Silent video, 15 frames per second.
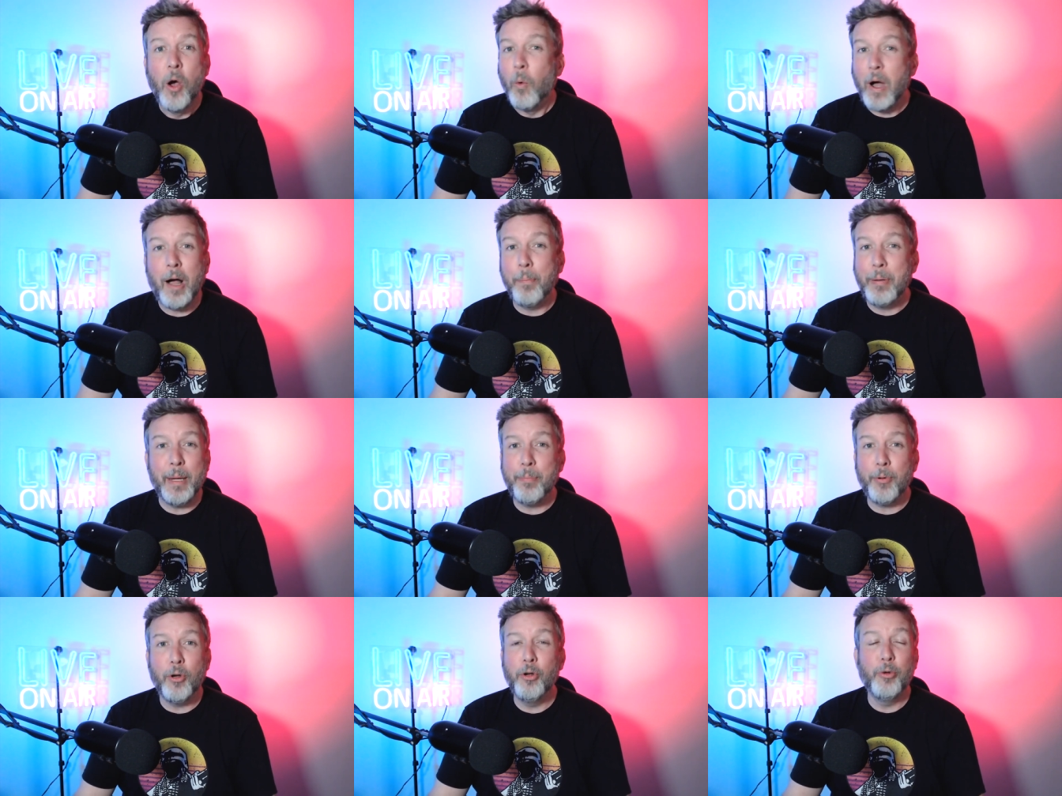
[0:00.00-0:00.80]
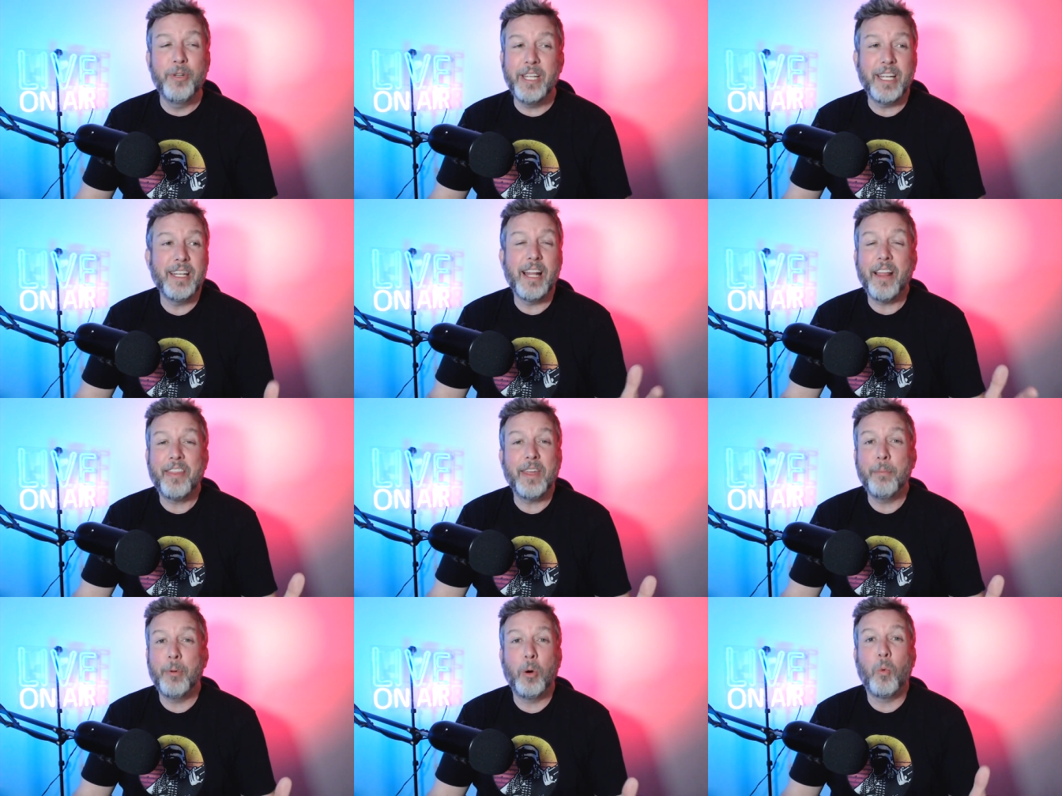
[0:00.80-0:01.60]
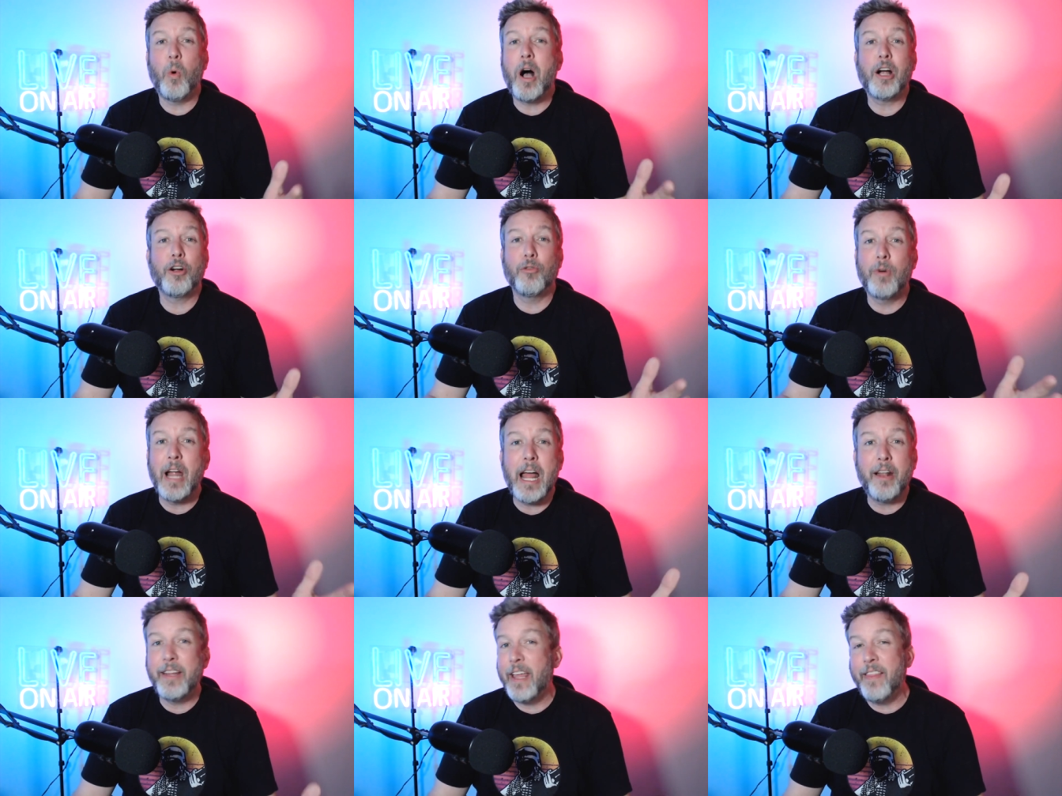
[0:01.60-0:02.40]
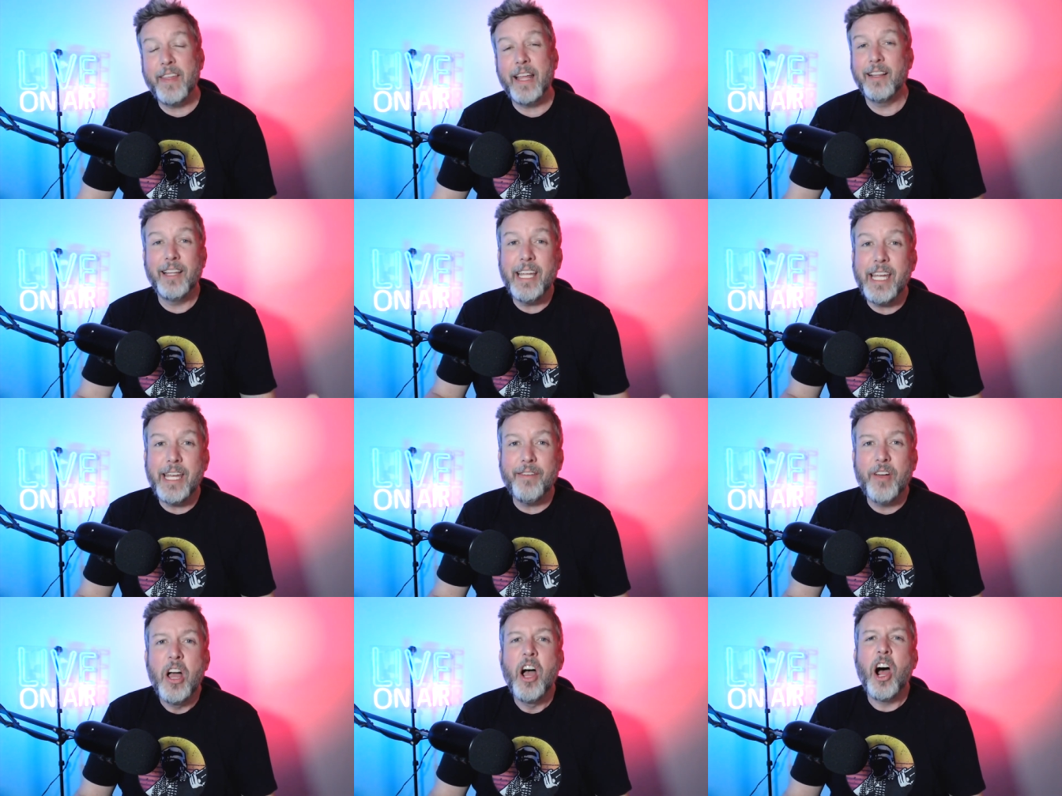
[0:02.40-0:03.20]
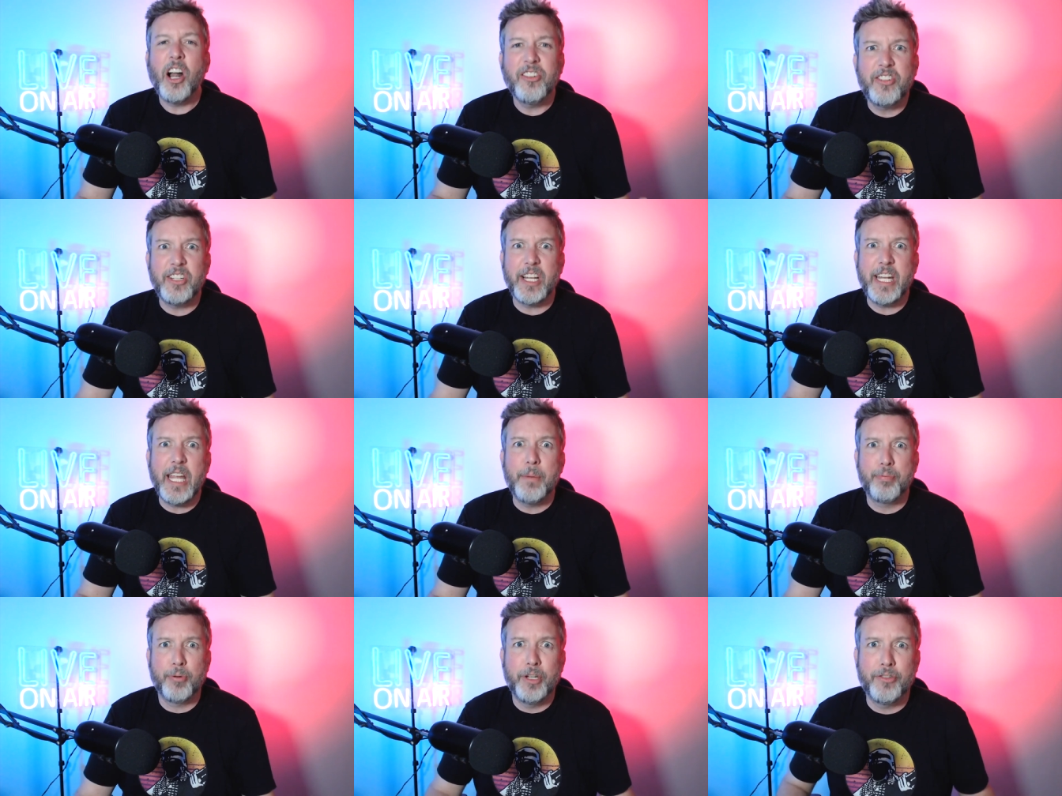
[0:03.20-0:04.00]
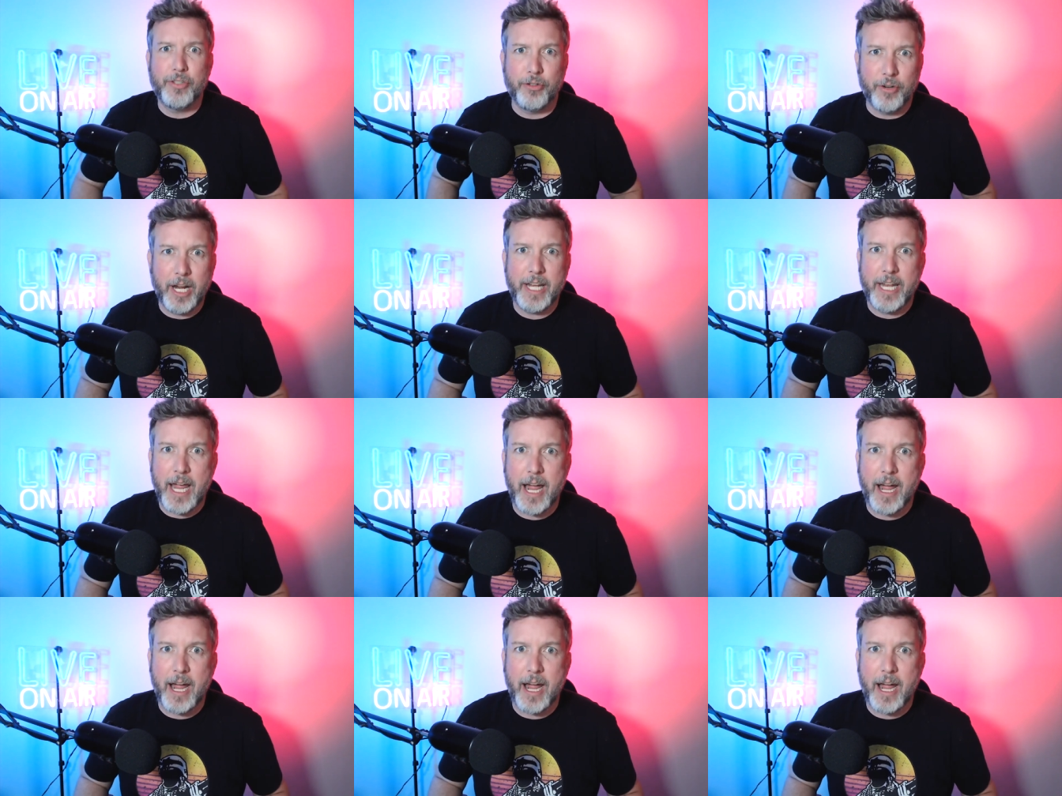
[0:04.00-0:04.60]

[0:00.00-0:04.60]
while people who did nothing but walk around and then leave are sitting in prison right